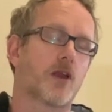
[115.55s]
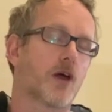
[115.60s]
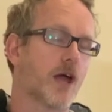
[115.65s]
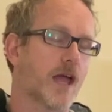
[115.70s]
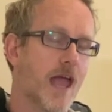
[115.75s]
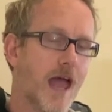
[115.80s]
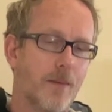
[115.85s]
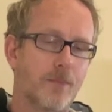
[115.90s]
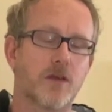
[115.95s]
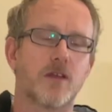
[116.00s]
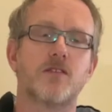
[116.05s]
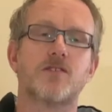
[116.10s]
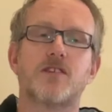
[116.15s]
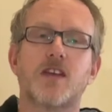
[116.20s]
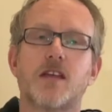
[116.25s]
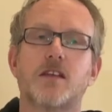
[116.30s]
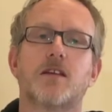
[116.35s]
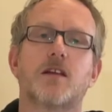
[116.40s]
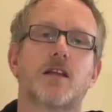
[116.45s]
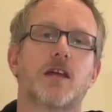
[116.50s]
I am
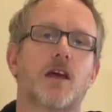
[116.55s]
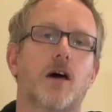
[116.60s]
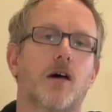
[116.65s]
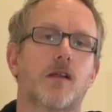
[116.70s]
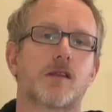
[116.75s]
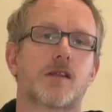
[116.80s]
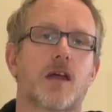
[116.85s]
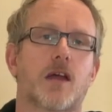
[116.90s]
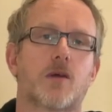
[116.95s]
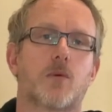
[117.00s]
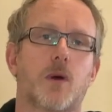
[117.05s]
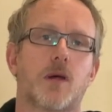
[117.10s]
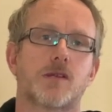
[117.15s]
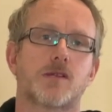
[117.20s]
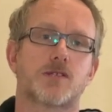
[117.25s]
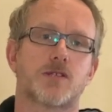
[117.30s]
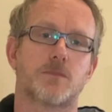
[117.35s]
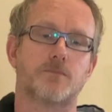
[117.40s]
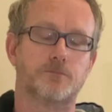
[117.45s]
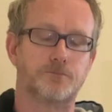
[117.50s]
continually asked that
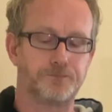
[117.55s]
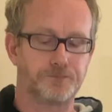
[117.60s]
question.